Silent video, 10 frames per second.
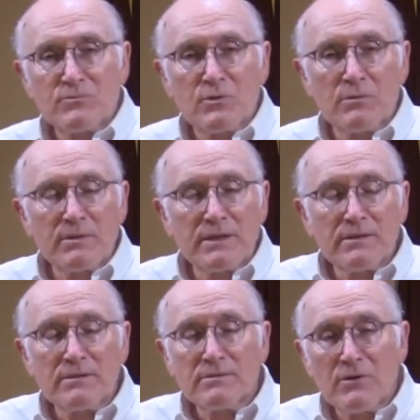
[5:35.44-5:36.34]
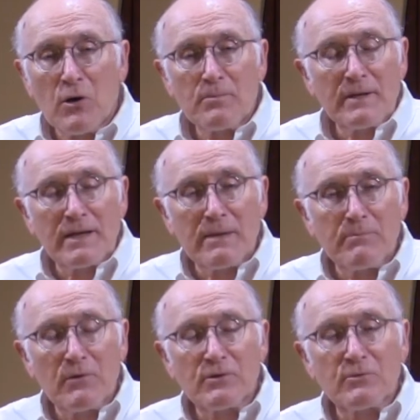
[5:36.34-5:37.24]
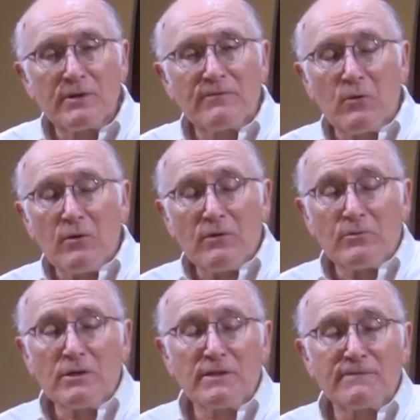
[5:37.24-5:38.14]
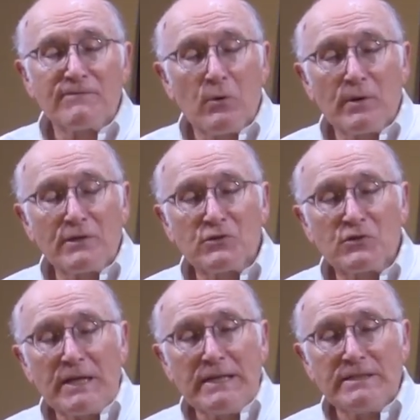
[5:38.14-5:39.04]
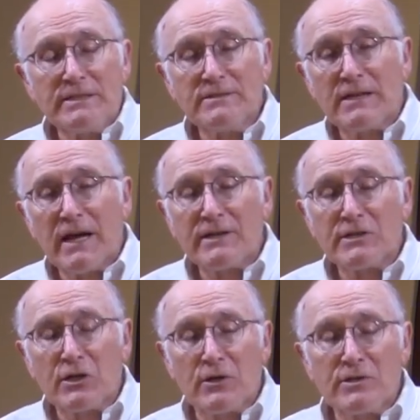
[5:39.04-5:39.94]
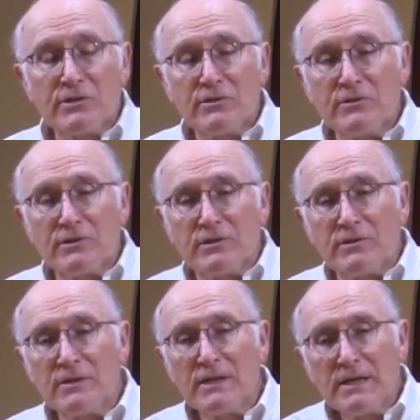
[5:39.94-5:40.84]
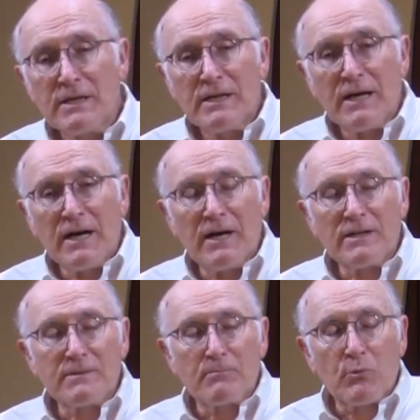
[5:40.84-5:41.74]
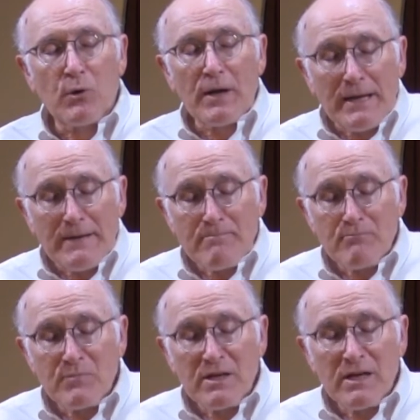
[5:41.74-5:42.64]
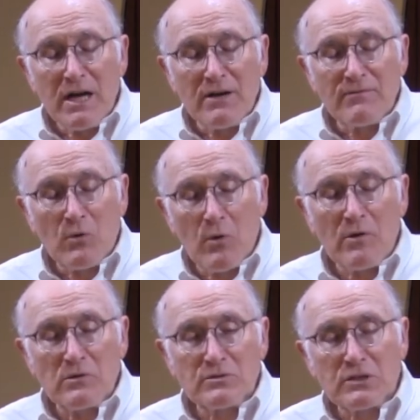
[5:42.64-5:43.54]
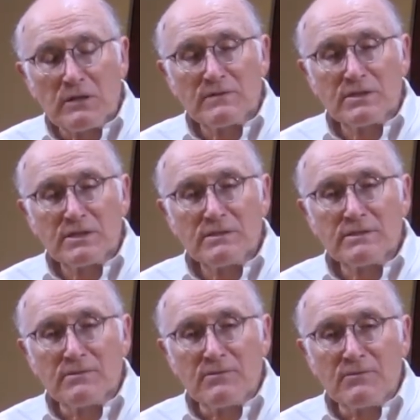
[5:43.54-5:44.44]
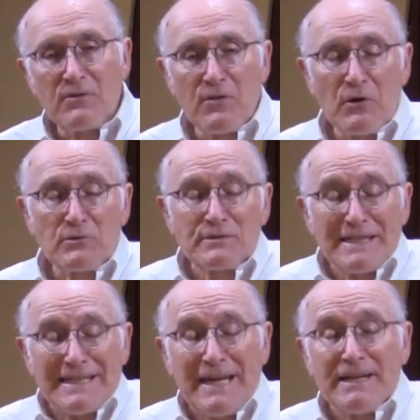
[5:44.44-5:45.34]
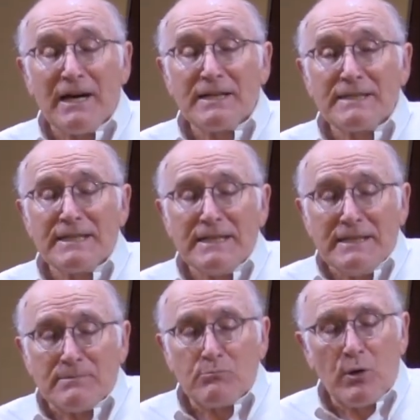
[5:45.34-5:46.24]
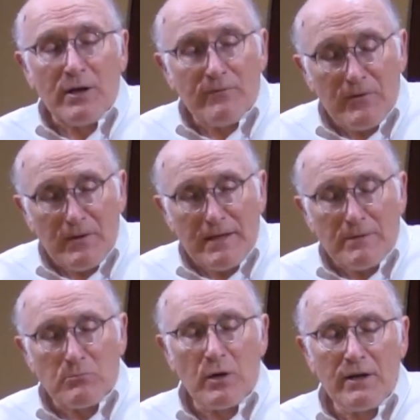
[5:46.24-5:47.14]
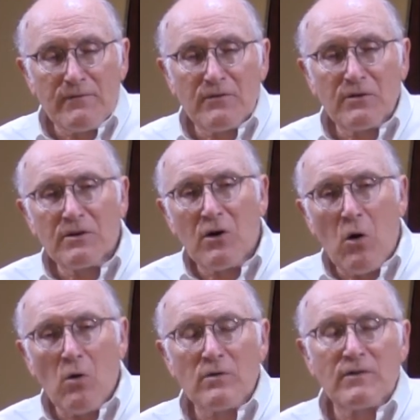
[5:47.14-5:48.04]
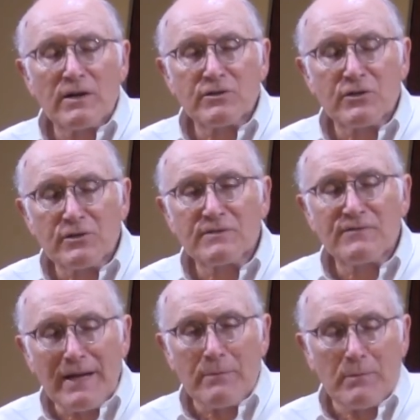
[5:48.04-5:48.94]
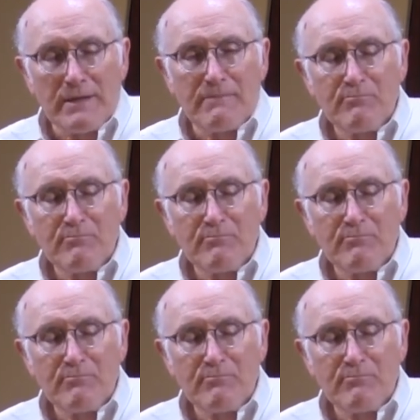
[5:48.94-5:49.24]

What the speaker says: we'll be opening up on the 24th, and we'll look forward to seeing you. And I encourage you to pray for those services, and for those that cannot attend, pray for them. Pray for all of our church family.